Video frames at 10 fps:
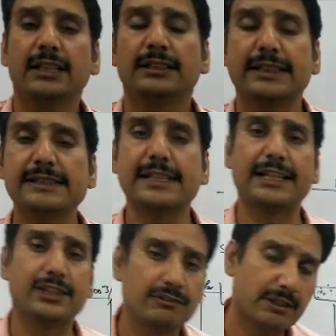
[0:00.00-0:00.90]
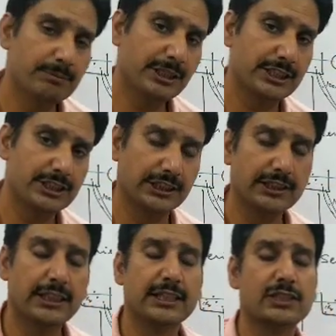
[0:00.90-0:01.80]
This kind of combination
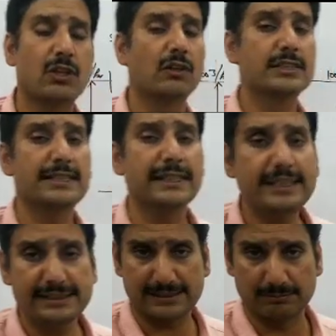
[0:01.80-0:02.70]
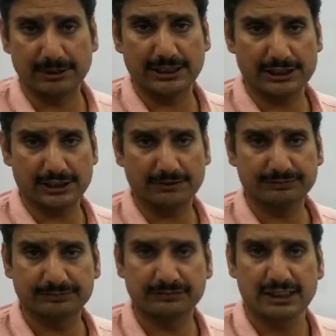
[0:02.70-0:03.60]
is called series combination.
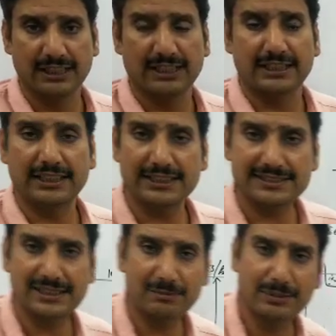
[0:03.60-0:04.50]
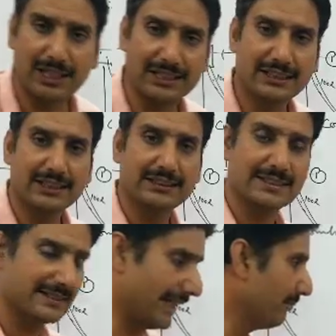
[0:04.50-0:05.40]
Let us apply the
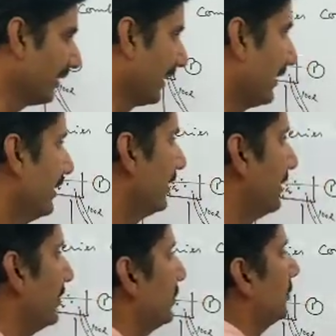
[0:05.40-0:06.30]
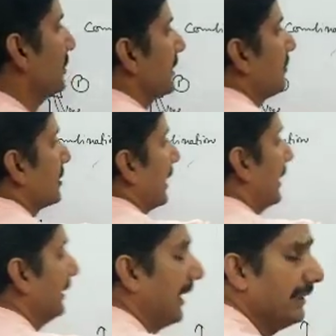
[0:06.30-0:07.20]
same thing to some
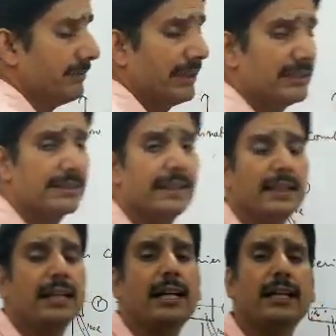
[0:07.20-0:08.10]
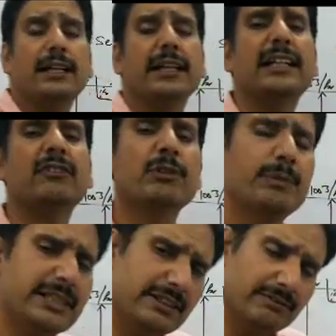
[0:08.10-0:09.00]
circuit elements. It would
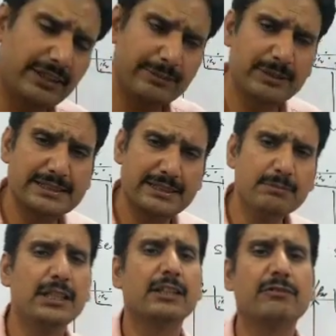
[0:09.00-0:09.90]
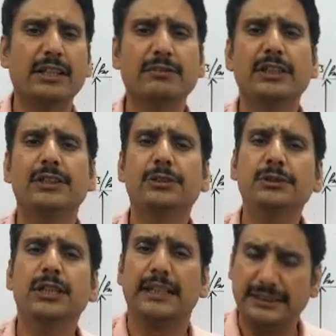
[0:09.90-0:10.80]
be very much similar when we'll
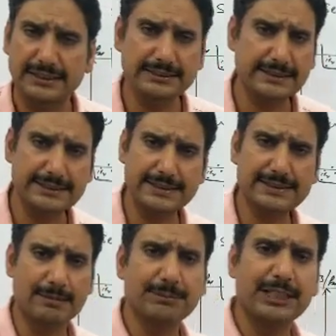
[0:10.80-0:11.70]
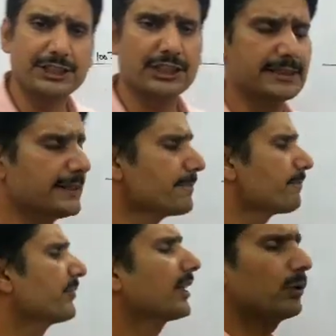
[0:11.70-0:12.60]
do the resistance combinations,
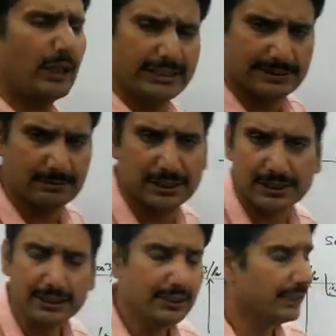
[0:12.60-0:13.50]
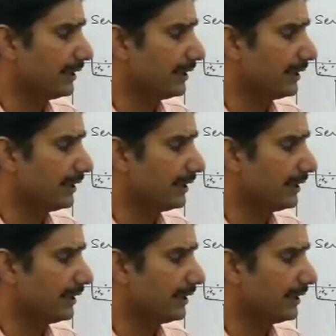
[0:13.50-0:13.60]
quite similar.